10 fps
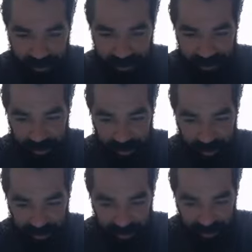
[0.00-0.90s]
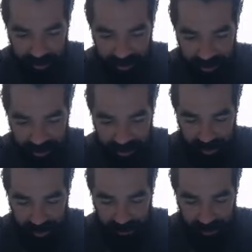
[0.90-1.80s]
fucking girl,
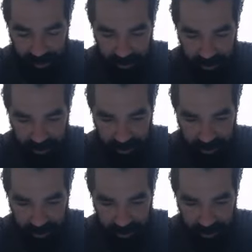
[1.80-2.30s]
and I'm telling her,